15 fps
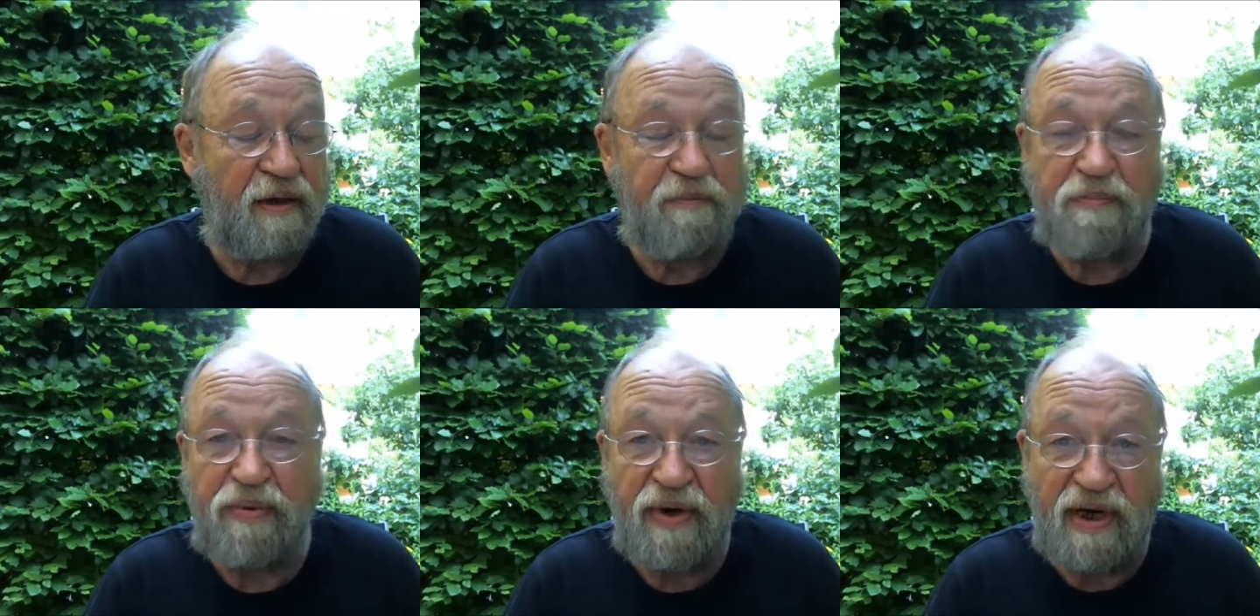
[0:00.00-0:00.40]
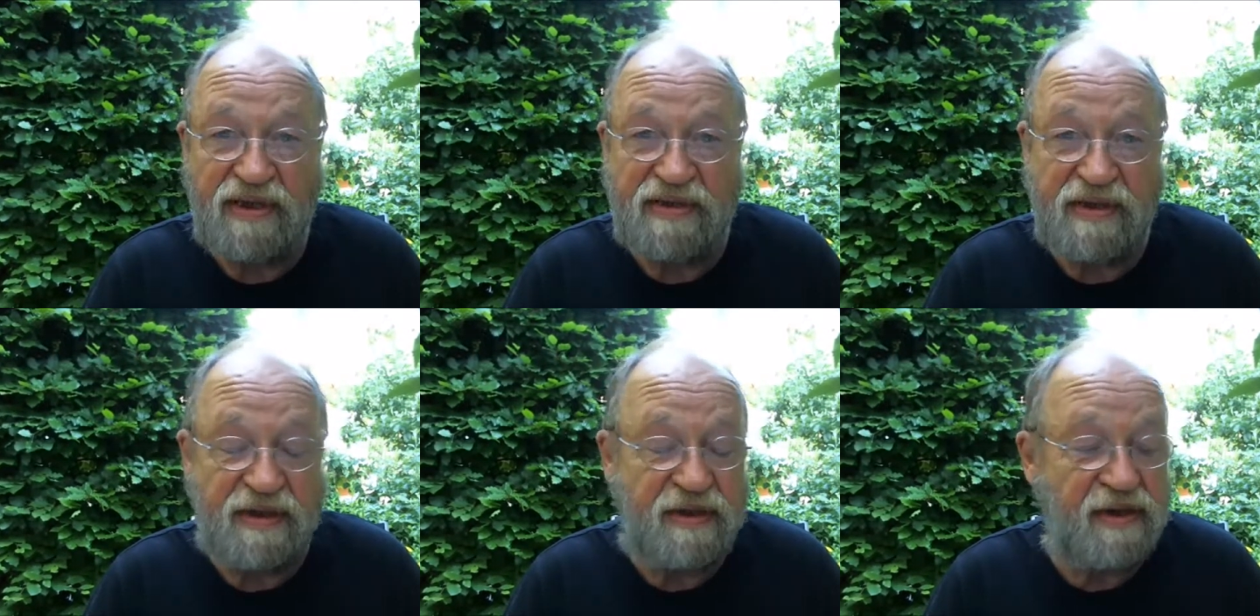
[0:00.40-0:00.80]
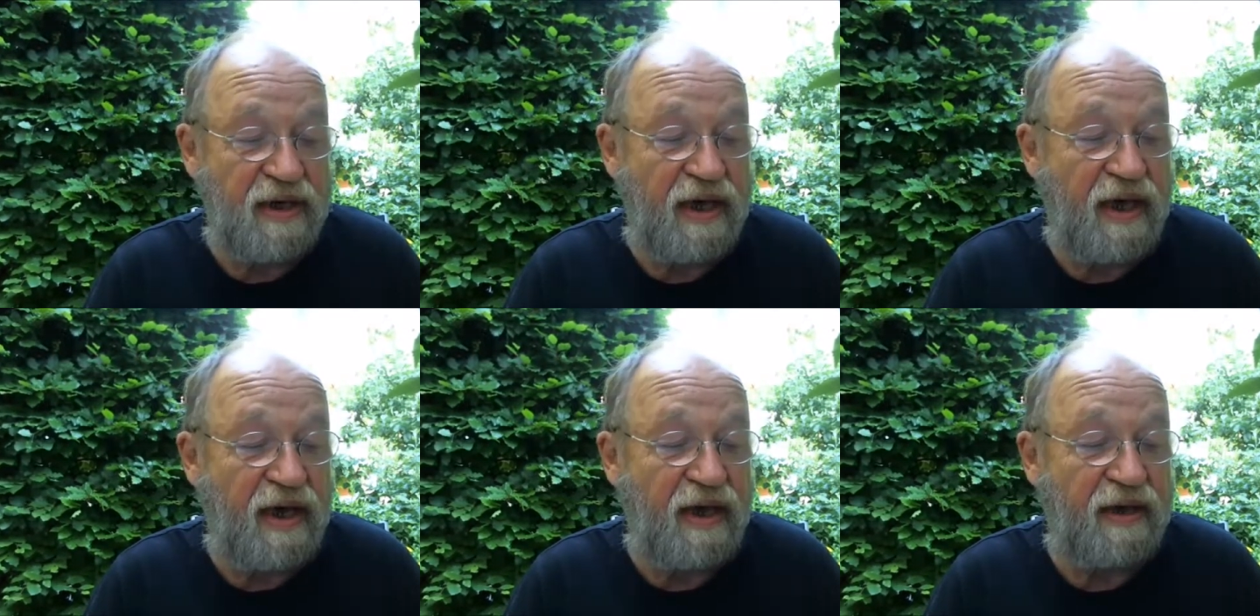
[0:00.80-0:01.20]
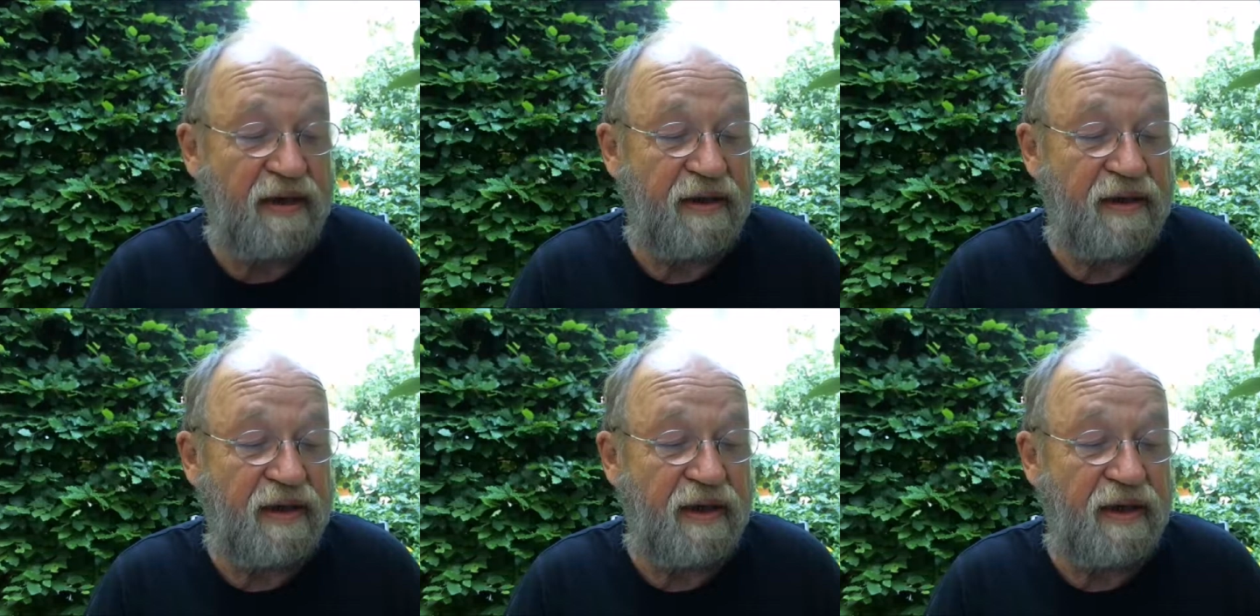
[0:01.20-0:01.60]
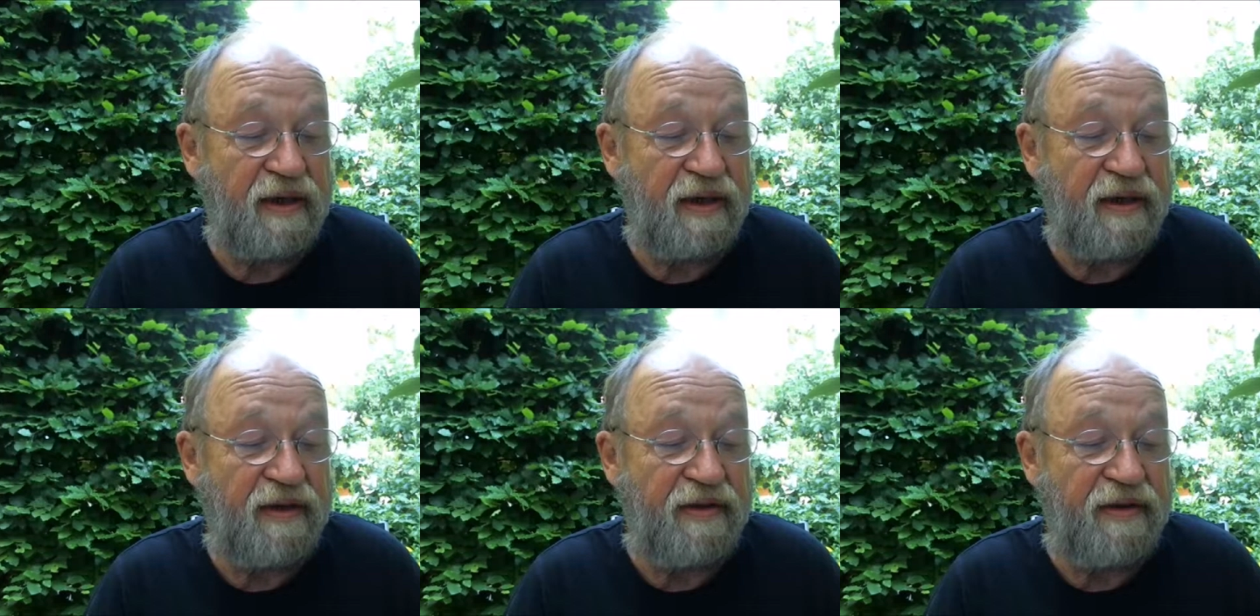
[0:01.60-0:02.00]
press it and
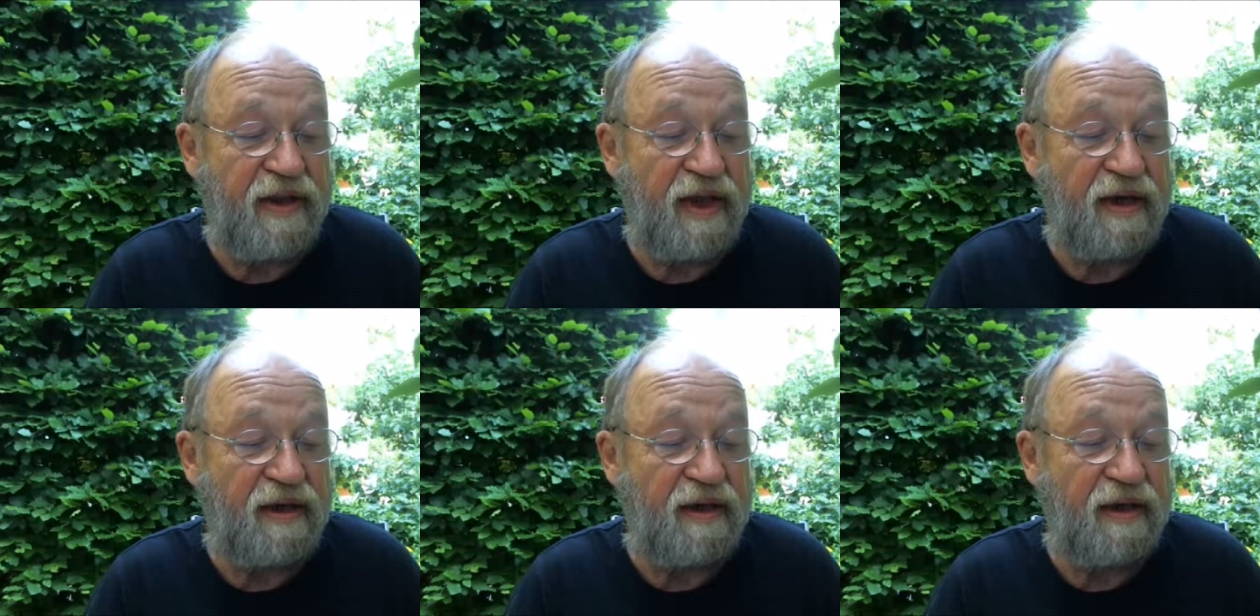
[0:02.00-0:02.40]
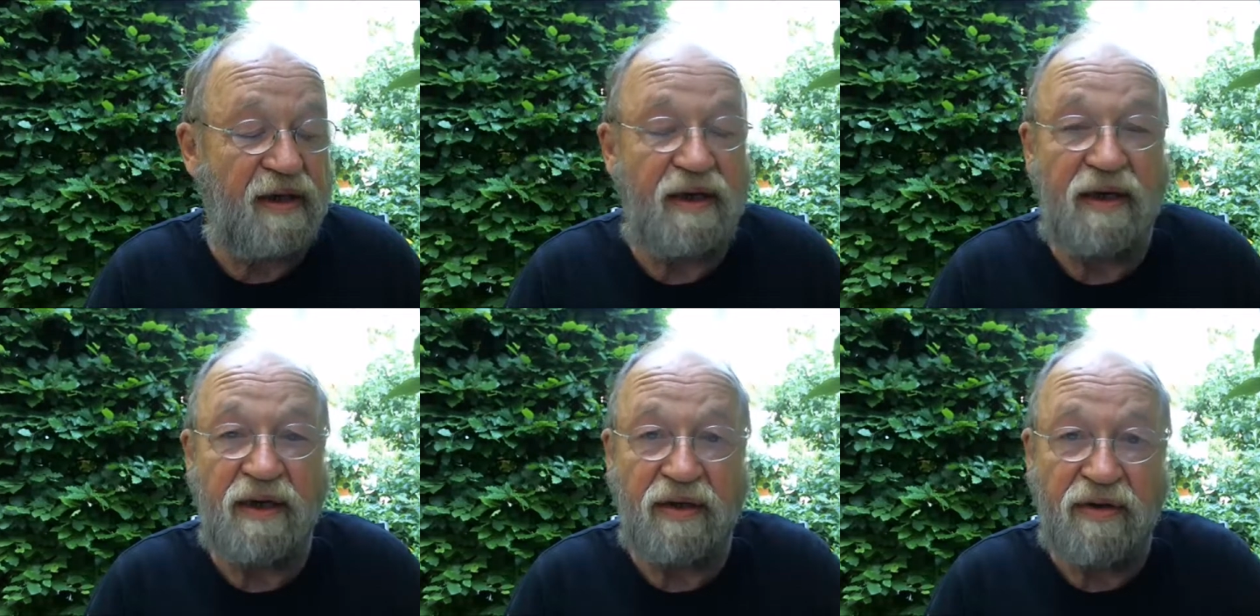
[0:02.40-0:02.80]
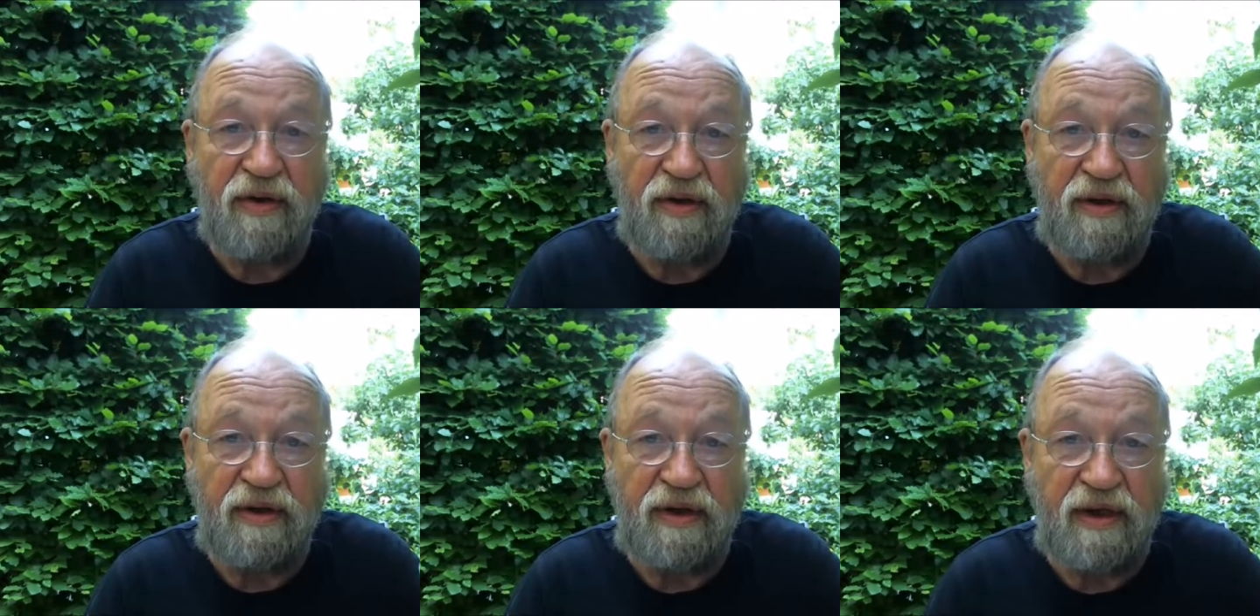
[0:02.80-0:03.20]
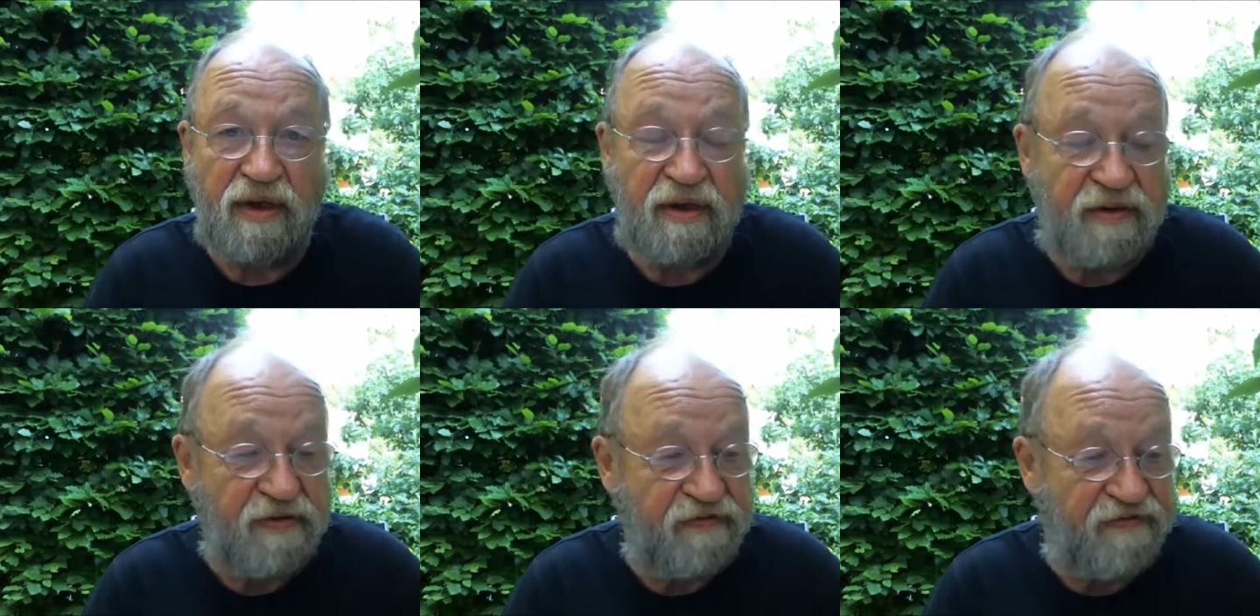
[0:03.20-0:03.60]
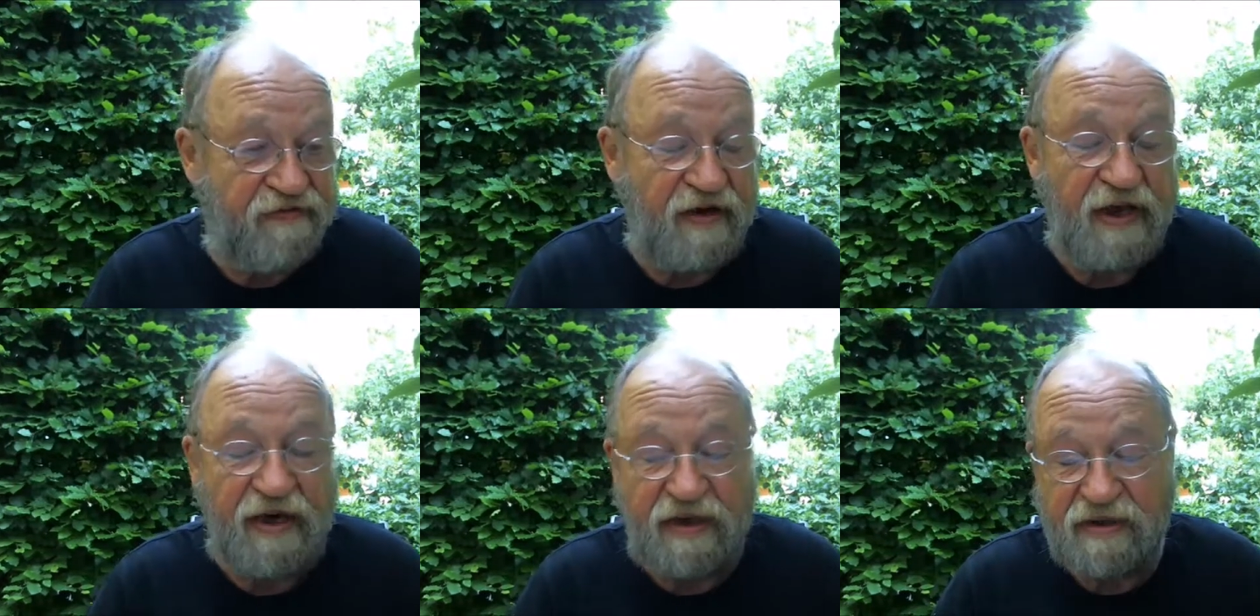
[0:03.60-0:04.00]
then cut it into
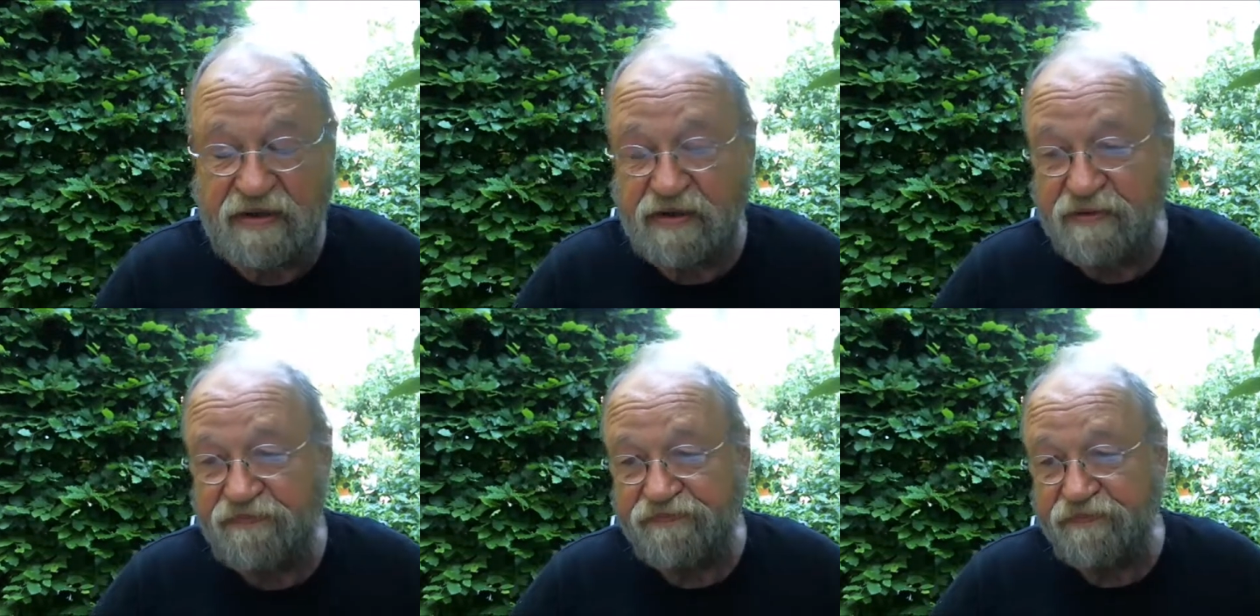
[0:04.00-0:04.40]
flakes.